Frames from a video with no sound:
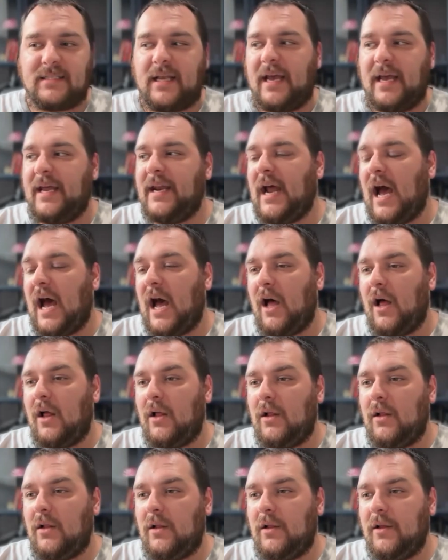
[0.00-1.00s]
And
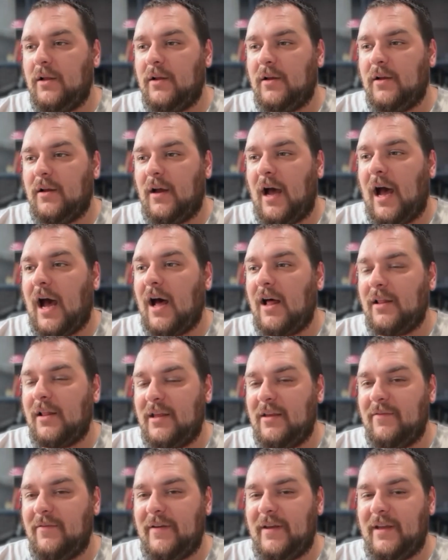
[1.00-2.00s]
I'll
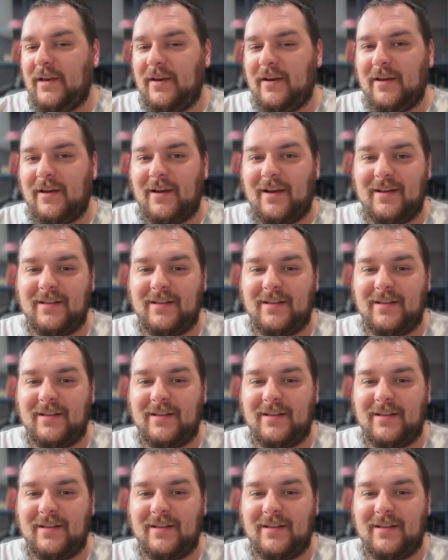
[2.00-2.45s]
even